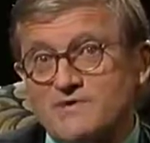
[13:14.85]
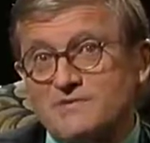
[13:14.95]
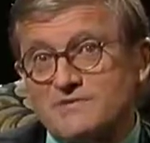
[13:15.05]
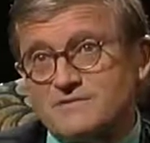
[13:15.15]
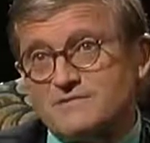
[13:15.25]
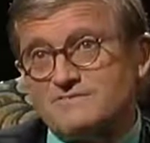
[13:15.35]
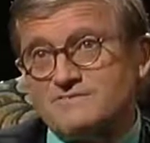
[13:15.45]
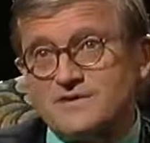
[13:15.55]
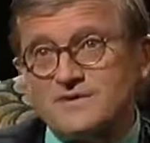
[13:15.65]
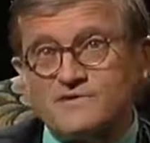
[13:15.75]
rather
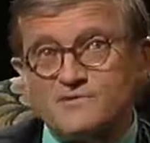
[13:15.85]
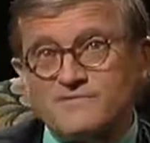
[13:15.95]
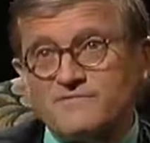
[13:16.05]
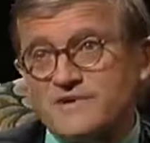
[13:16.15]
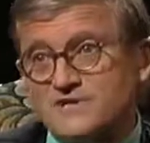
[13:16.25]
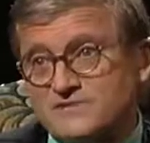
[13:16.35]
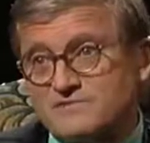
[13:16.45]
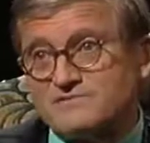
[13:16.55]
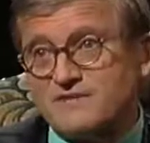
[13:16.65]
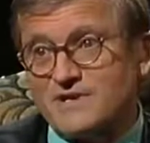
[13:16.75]
very
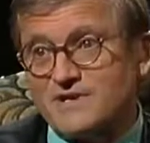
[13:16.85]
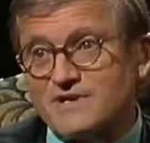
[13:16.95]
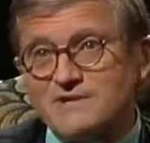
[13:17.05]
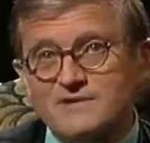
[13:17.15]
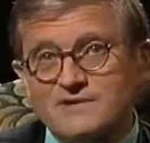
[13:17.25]
old-fashioned, really.